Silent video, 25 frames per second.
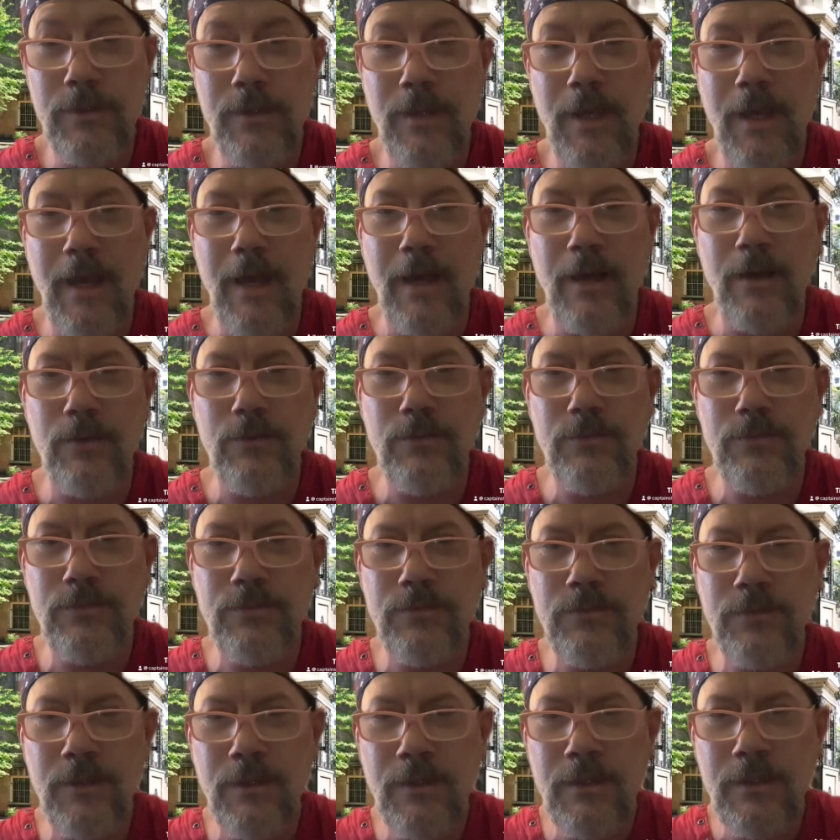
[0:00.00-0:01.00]

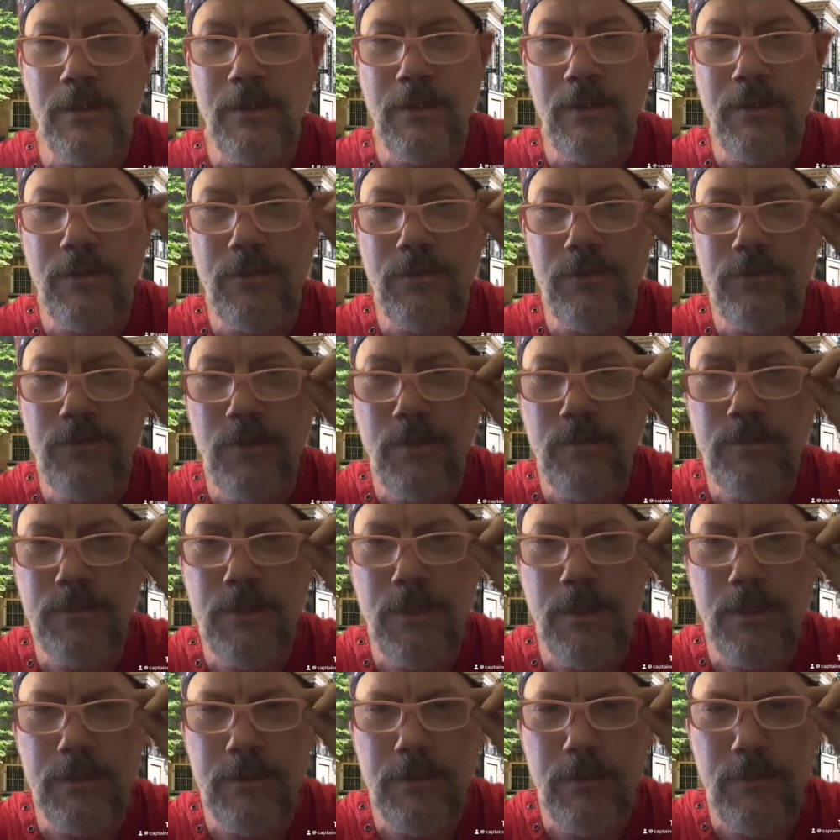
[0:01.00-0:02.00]
house, the
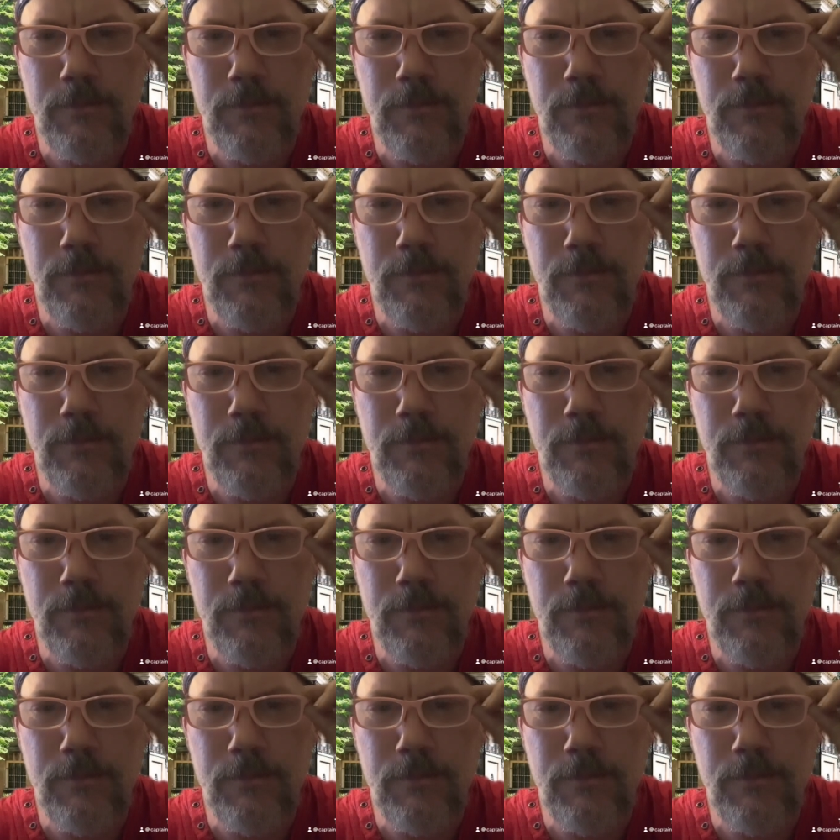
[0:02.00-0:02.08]
subject of